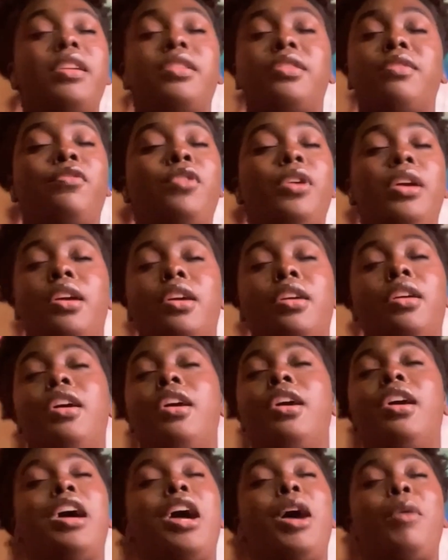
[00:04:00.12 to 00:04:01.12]
a freak.
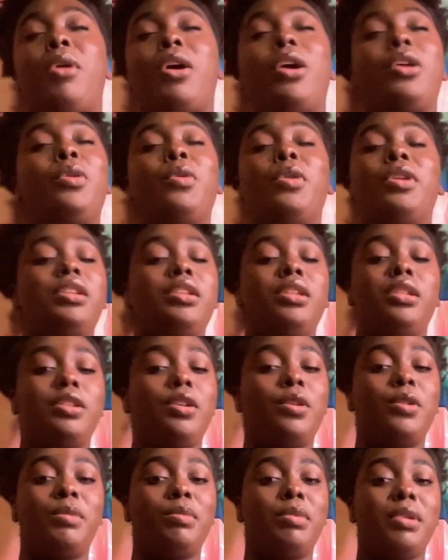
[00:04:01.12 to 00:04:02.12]
I'm not gonna go into
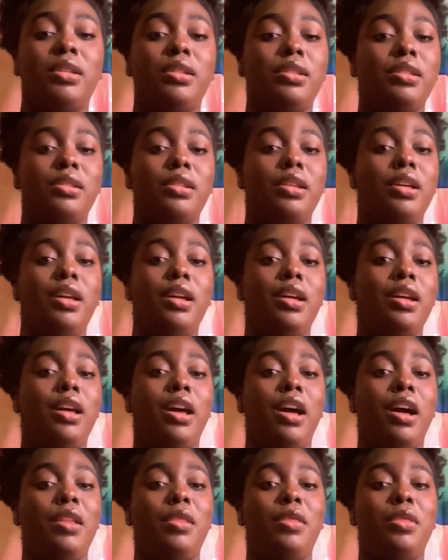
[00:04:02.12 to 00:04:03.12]
details because
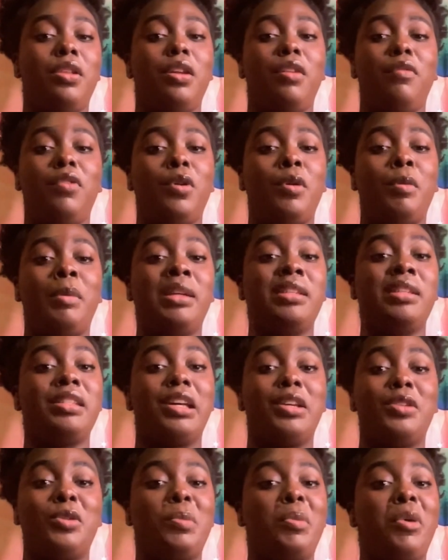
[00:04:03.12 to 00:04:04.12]
none of you are my
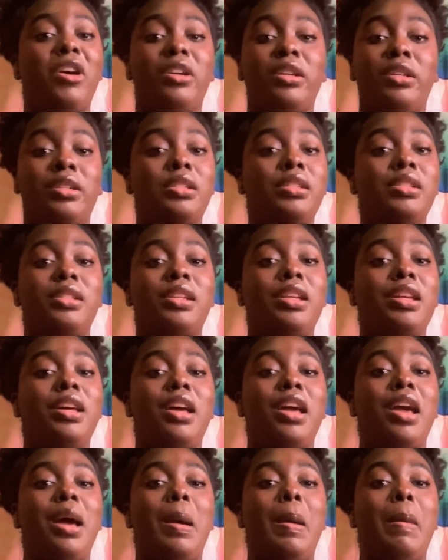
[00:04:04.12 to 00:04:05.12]
sexual partners,
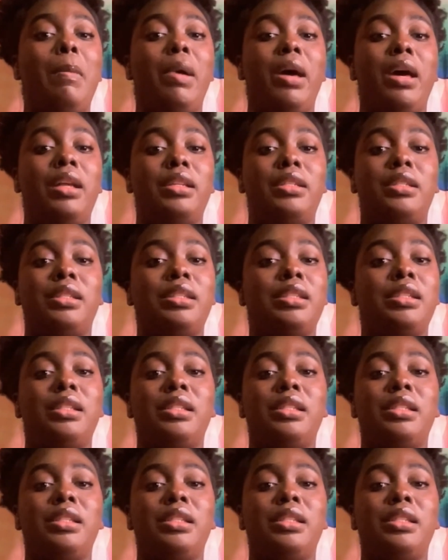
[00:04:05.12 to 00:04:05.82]
but